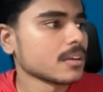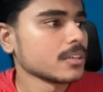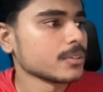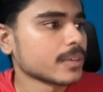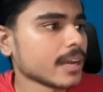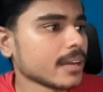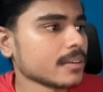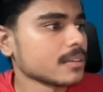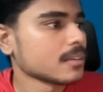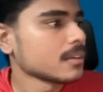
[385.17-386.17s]
You
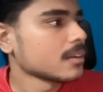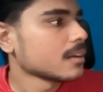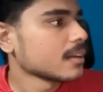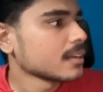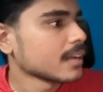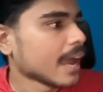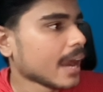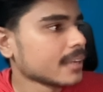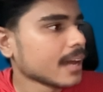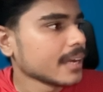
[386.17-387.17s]
can
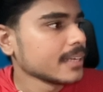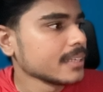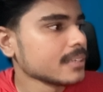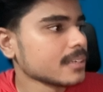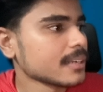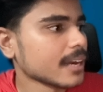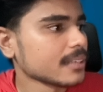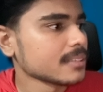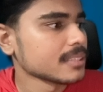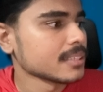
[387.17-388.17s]
add the ID here and the
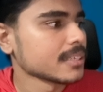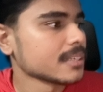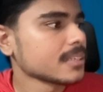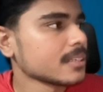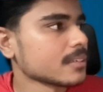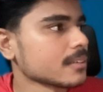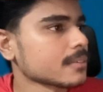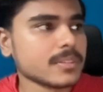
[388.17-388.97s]
secret here.